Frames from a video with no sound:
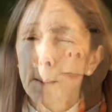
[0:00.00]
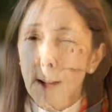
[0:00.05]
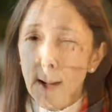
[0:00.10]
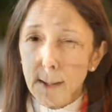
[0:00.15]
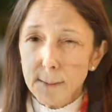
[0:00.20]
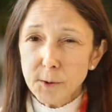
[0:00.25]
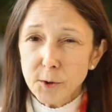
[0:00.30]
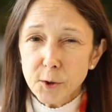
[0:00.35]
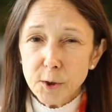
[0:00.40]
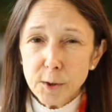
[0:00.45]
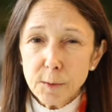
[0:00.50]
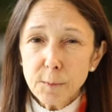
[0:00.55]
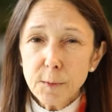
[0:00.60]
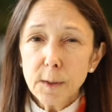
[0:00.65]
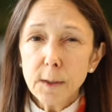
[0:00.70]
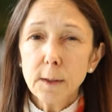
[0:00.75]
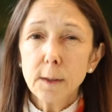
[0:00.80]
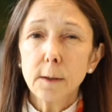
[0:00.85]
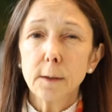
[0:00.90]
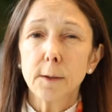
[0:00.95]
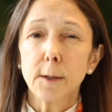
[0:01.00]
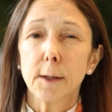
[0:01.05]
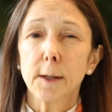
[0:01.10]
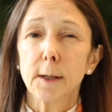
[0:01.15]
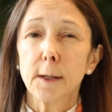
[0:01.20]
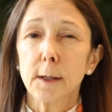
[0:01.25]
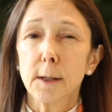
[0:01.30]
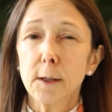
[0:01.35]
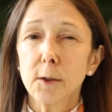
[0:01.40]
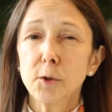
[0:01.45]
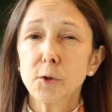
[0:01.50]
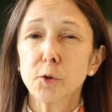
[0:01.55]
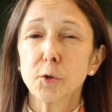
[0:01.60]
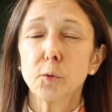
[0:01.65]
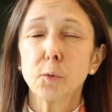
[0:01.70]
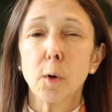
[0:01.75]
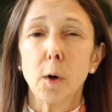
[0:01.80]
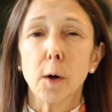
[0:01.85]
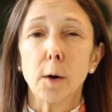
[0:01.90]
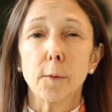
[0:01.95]
Achieving the
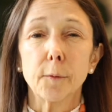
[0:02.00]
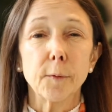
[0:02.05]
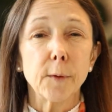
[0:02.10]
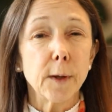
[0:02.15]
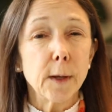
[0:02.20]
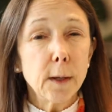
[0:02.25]
issue of